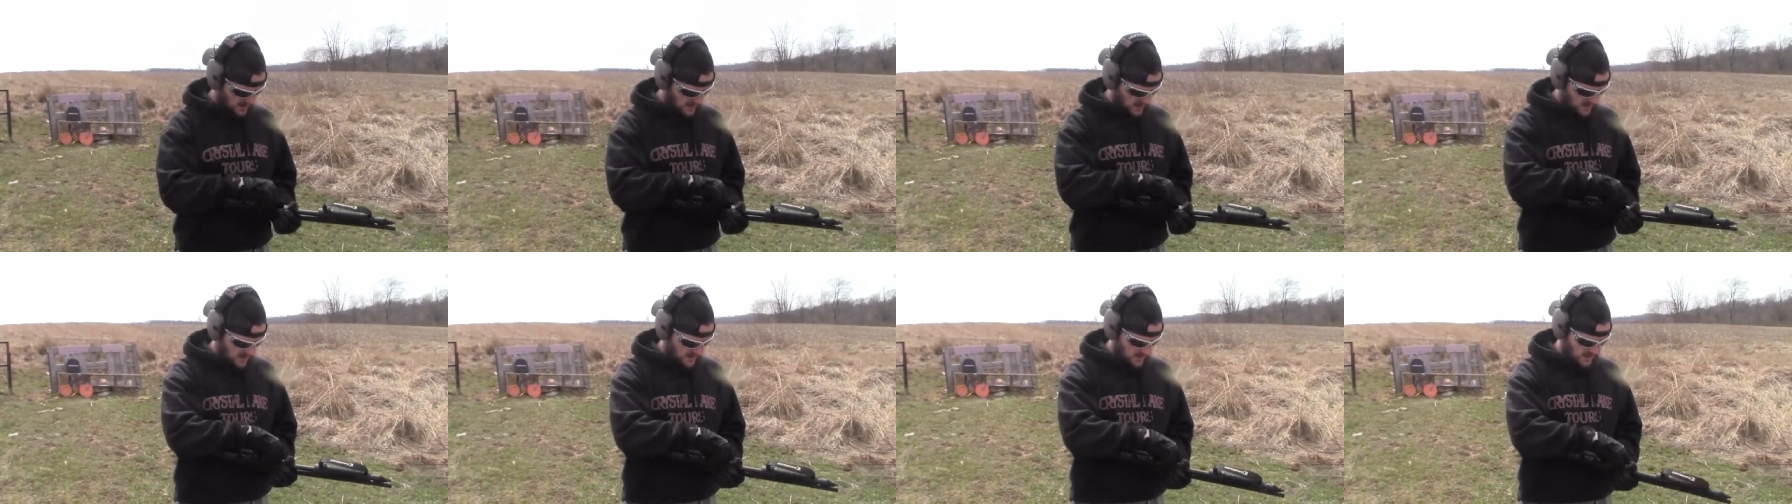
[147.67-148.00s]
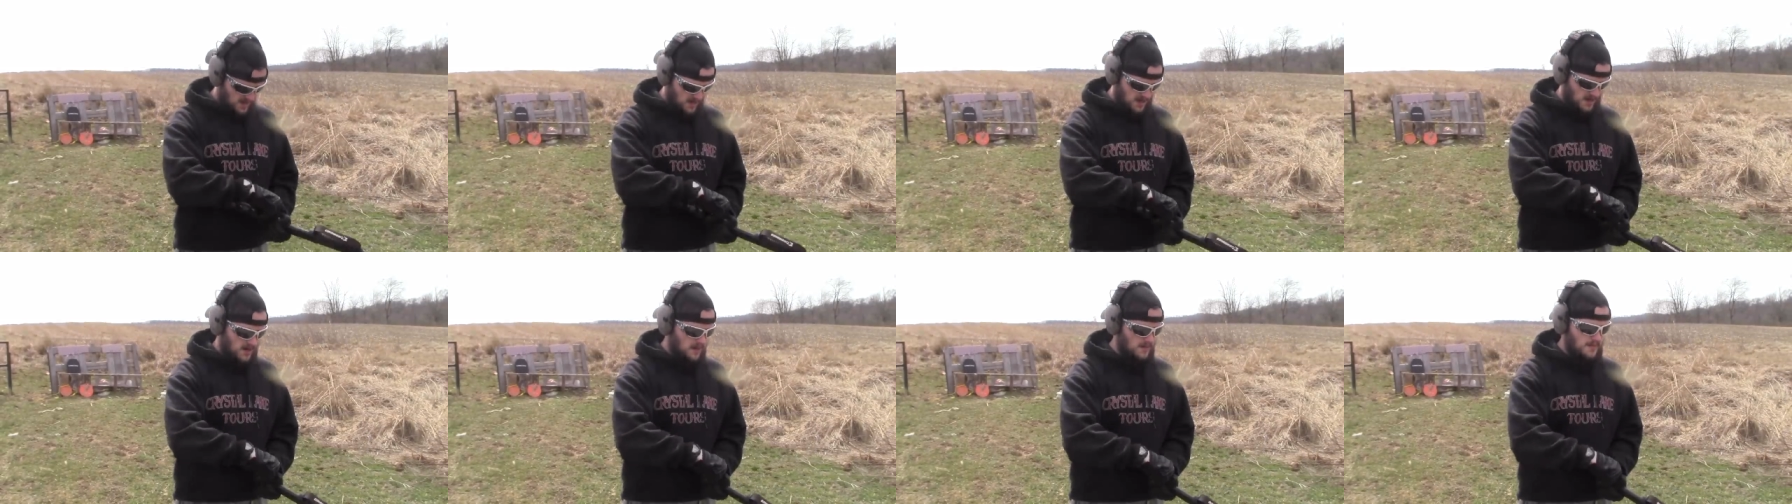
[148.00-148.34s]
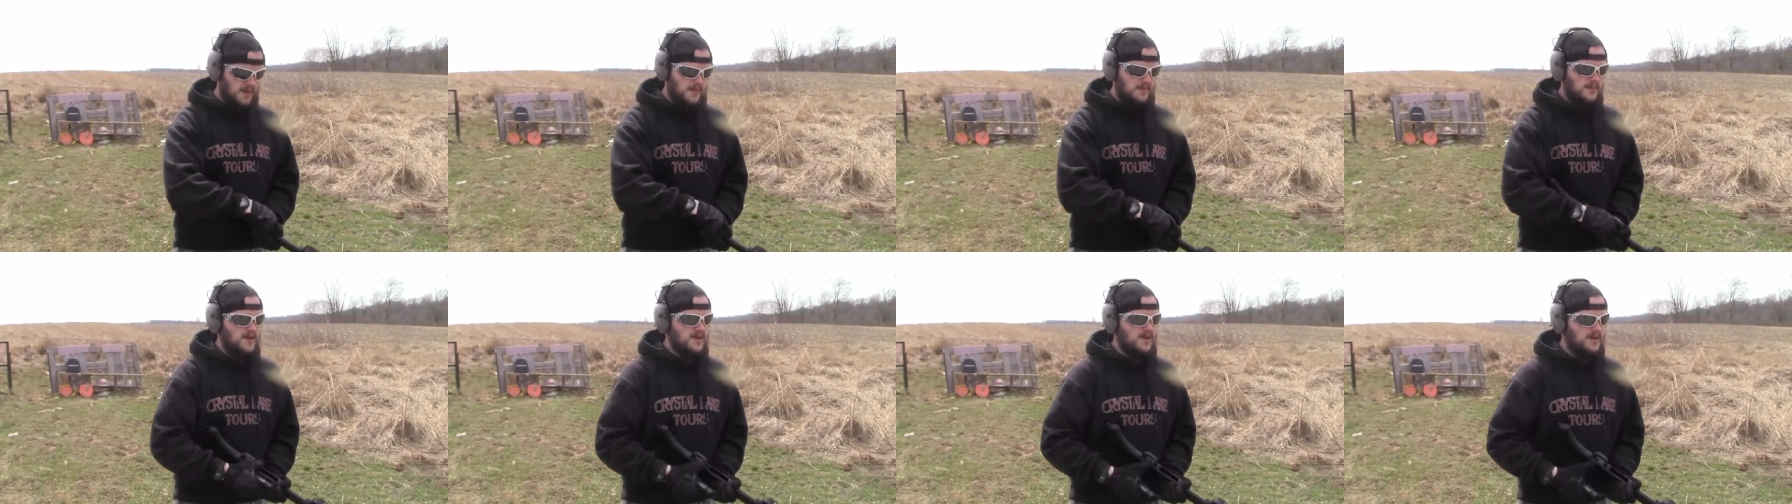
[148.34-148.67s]
I don't
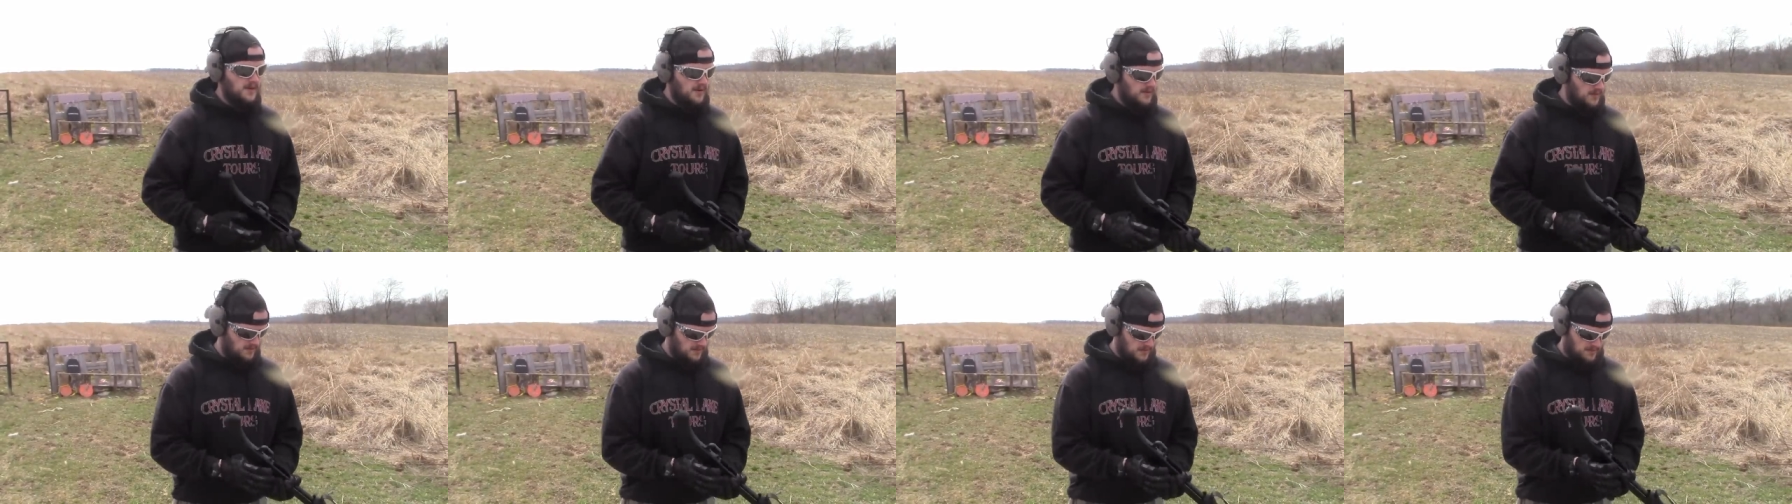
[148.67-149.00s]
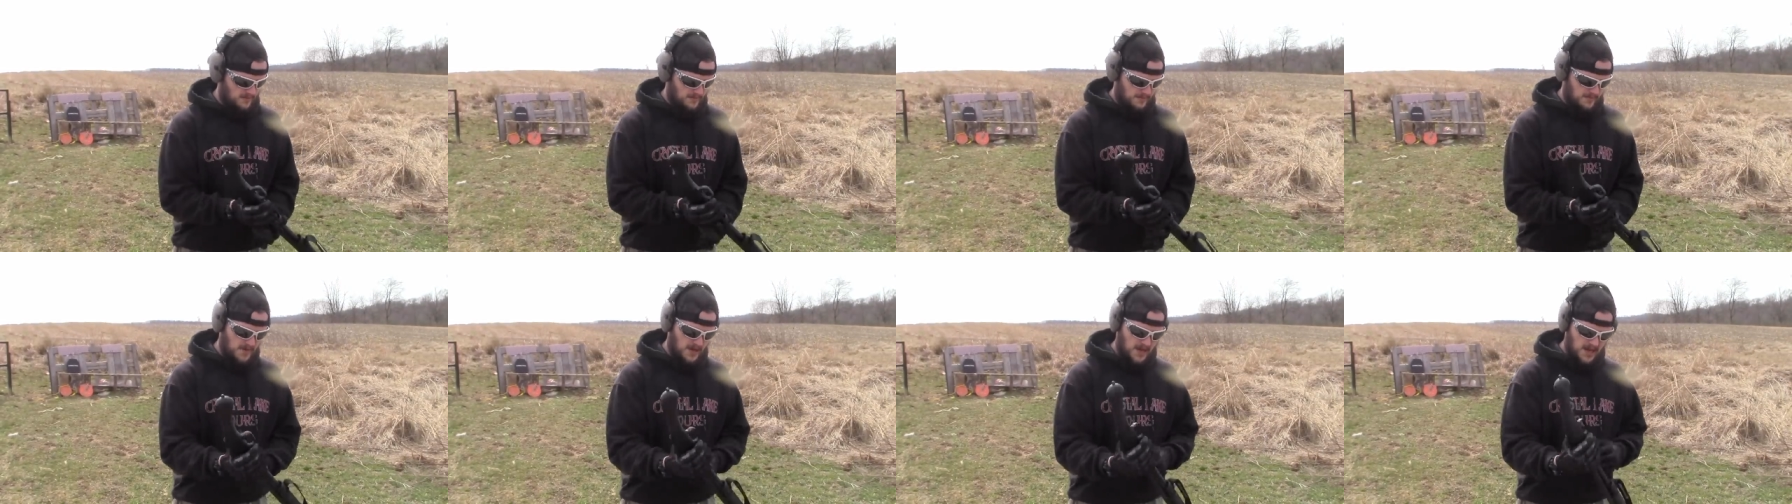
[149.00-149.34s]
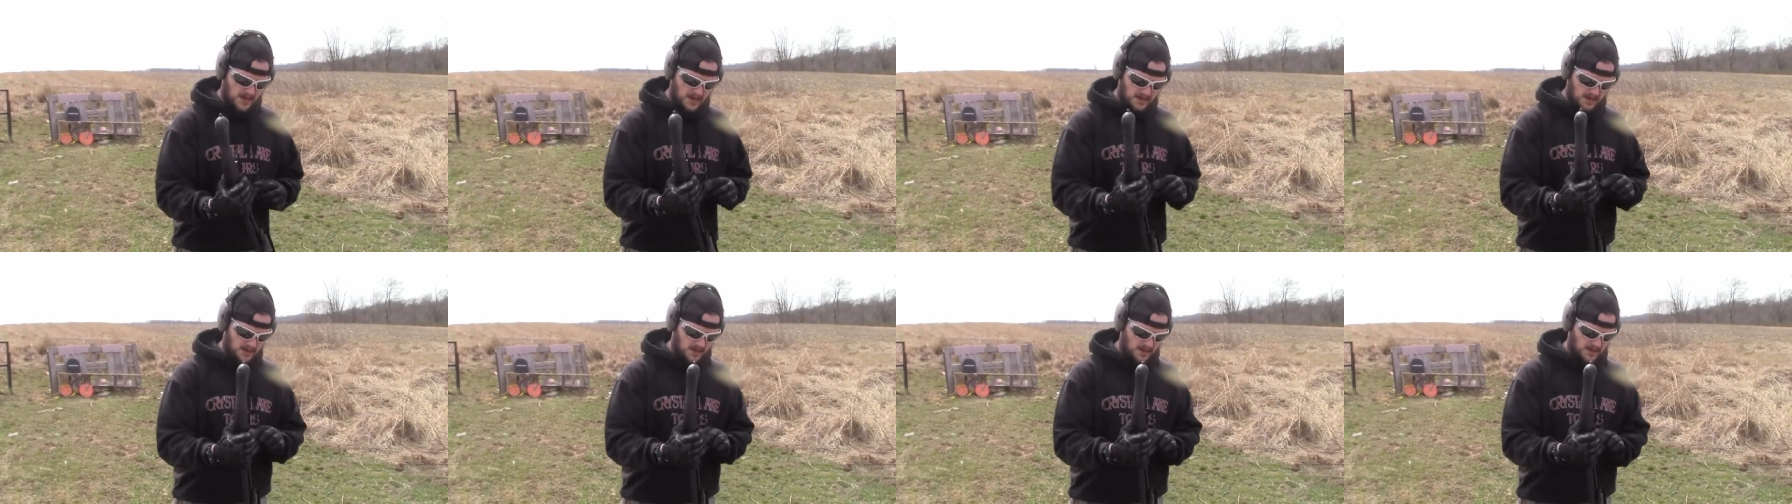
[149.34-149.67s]
remember who,
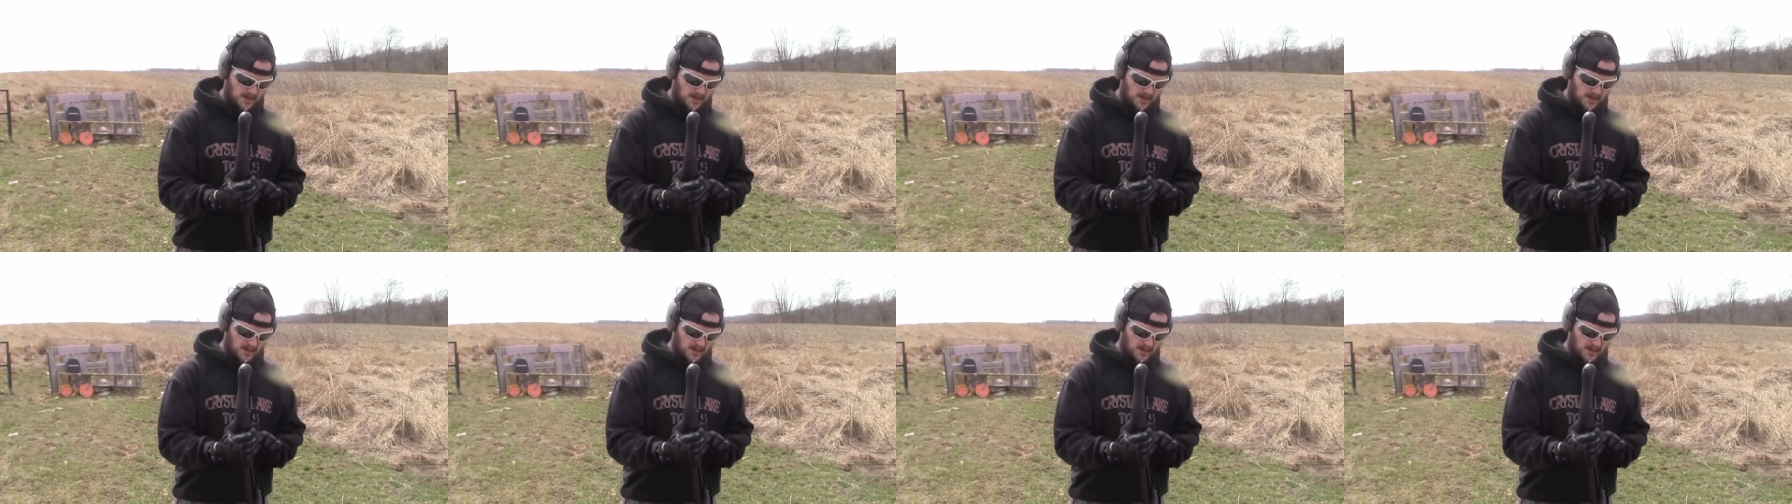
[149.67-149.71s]
but